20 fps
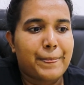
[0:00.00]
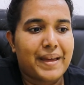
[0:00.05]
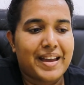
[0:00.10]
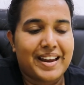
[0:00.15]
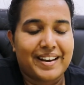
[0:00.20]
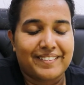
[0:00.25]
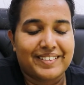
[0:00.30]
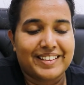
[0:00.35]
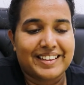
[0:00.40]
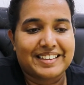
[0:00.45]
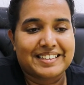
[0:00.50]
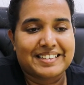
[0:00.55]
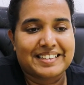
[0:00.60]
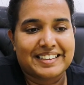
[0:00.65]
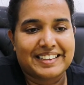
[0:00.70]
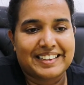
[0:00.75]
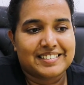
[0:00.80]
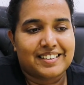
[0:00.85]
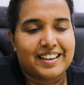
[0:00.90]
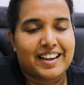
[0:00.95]
anyway,
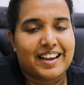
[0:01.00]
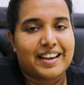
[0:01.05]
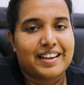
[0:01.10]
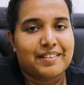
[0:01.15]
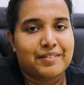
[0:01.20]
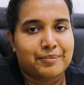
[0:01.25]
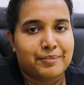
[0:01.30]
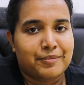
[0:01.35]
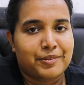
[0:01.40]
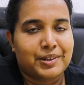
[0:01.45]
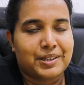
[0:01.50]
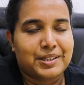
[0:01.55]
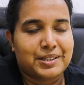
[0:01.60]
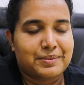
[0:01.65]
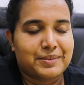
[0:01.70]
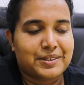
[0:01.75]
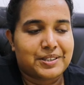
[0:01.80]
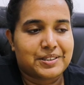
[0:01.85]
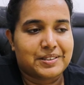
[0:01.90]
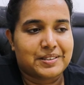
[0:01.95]
I wanted to
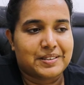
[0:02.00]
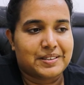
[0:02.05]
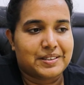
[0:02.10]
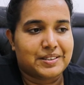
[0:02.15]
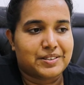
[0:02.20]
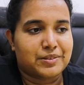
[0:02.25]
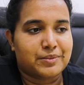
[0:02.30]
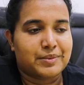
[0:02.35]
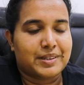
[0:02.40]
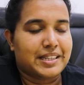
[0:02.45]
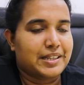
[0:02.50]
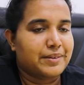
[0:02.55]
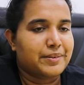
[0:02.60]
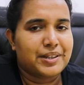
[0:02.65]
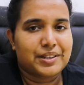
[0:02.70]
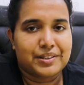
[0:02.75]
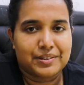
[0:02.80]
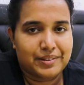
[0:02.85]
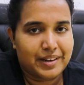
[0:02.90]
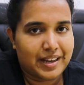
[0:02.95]
make sure that there's nobody there.
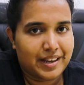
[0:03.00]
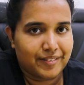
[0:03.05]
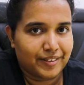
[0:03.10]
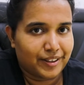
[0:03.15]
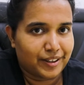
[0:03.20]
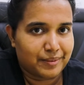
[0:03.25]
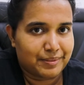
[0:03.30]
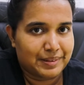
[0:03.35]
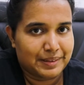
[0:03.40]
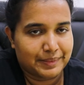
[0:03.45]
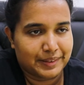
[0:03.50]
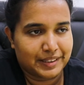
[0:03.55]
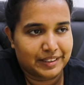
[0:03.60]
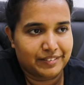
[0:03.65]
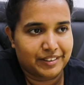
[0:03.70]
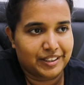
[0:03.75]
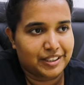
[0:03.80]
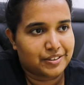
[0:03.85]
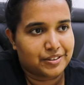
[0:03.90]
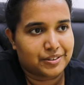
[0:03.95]
We don't have a lot of people
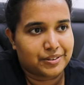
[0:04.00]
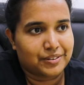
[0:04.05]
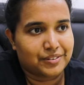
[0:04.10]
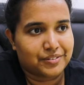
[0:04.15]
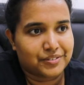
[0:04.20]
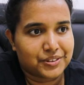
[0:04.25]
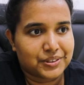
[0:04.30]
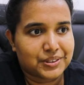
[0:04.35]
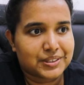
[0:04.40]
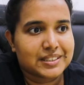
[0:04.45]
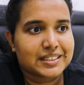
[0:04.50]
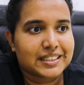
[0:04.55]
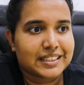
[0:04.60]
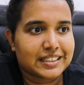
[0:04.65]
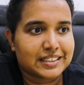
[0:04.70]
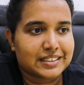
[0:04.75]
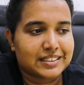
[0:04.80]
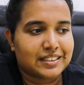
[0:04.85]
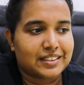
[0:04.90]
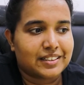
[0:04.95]
living here, so of course like
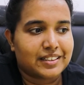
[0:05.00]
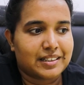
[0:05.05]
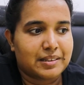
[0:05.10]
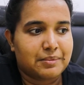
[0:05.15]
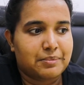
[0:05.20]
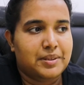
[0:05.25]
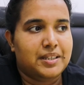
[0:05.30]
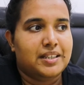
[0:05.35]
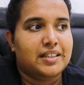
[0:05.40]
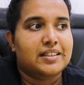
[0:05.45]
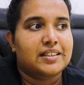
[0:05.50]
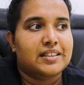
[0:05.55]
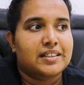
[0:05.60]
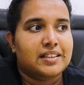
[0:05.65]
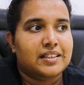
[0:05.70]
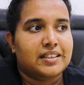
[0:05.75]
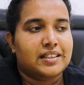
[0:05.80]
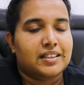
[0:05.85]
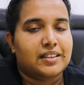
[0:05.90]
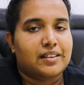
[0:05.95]
there's not gonna be
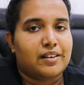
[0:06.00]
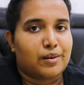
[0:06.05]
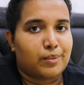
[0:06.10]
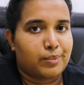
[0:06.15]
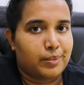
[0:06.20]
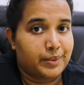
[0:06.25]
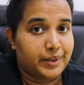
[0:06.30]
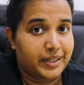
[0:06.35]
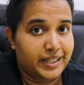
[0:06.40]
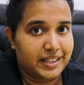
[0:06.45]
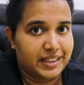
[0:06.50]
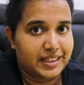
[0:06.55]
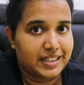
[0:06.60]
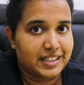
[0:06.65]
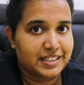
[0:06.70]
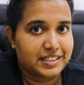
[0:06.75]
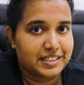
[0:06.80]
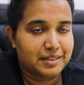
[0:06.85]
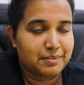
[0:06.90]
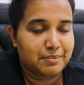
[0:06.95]
a lot of people in
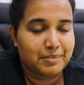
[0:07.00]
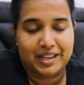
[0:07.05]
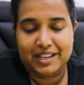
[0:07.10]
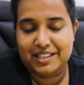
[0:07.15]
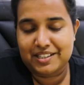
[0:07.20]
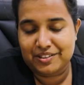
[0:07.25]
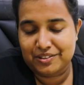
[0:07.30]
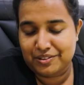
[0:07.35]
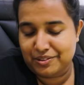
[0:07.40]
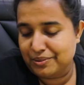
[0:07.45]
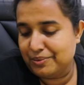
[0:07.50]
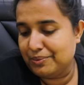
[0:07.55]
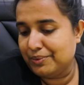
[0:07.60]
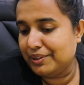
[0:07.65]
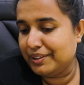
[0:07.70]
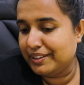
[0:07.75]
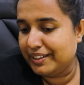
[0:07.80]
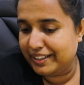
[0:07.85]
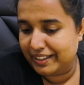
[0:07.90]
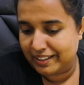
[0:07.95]
that gym, but I just don't
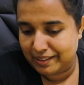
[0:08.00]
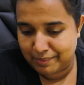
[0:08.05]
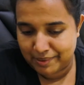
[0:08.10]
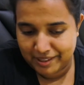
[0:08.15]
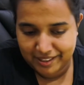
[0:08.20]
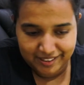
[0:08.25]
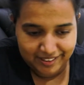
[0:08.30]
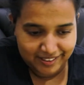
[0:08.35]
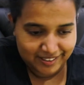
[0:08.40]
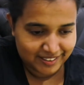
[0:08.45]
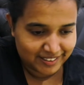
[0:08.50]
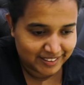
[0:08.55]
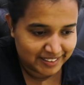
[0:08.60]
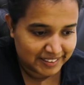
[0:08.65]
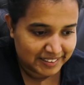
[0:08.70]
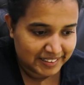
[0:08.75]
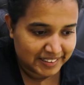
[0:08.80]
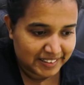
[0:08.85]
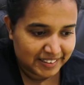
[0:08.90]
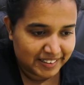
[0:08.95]
want anybody
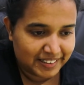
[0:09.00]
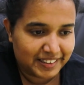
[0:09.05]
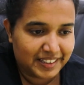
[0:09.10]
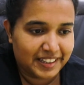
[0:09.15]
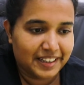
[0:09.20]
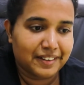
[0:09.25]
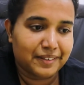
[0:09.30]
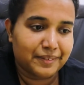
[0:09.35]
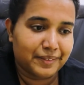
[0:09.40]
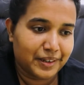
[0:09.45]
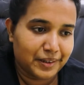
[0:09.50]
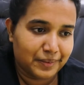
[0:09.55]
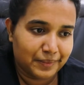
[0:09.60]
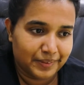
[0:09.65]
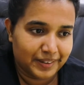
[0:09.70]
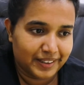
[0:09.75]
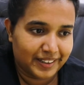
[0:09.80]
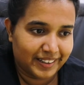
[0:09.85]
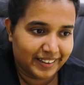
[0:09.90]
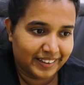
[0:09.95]
there when I'm
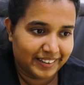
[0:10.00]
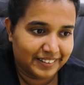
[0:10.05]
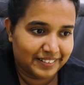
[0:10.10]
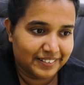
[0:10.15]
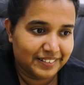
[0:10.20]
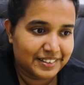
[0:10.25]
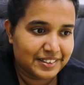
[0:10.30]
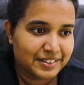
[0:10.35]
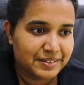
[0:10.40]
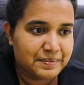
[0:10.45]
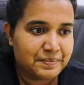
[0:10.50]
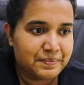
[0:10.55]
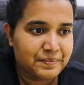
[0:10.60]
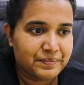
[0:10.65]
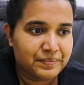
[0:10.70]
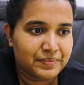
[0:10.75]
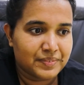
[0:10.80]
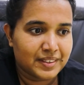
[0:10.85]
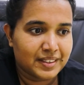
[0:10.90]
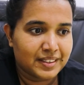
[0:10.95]
working out.
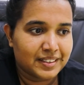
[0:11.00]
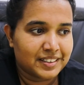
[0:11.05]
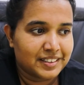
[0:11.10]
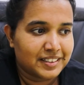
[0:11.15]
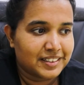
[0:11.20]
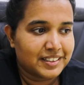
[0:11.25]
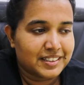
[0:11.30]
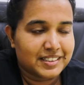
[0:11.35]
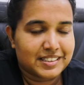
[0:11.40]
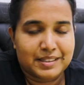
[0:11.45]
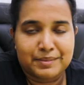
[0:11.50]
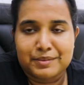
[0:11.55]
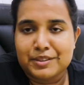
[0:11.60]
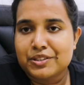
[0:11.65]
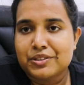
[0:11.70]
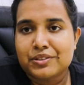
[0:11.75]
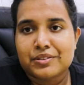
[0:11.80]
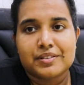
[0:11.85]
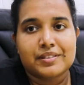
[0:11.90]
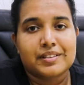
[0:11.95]

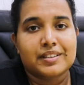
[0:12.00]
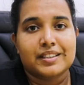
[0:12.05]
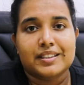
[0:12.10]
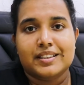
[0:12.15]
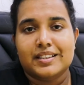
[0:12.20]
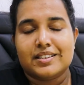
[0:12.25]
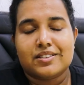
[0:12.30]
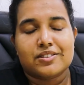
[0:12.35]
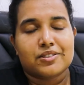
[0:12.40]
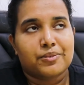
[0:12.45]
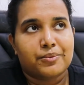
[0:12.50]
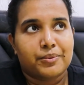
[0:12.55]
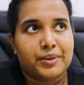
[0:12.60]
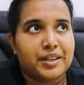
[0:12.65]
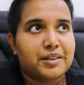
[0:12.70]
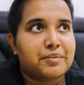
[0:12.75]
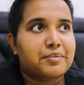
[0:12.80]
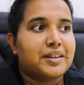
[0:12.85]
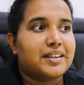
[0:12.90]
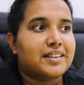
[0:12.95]
Cause it's so
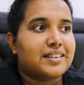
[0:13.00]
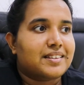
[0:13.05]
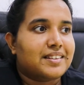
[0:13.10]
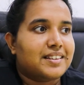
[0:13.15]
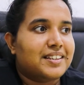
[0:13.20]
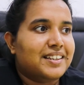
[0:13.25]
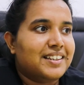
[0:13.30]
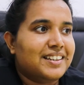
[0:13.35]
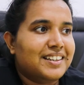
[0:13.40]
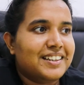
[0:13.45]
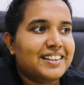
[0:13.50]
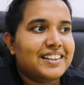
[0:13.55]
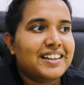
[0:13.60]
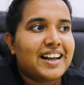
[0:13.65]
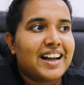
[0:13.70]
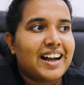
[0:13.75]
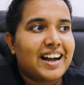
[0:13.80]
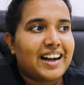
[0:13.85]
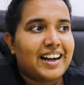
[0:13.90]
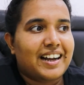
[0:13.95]
weird because
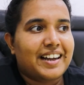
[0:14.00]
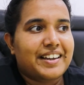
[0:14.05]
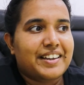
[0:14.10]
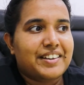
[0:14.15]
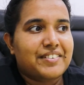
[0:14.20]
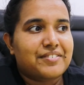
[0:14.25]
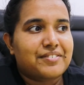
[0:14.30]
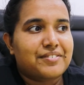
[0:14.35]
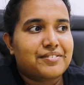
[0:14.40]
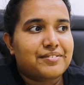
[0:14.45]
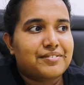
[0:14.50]
I'm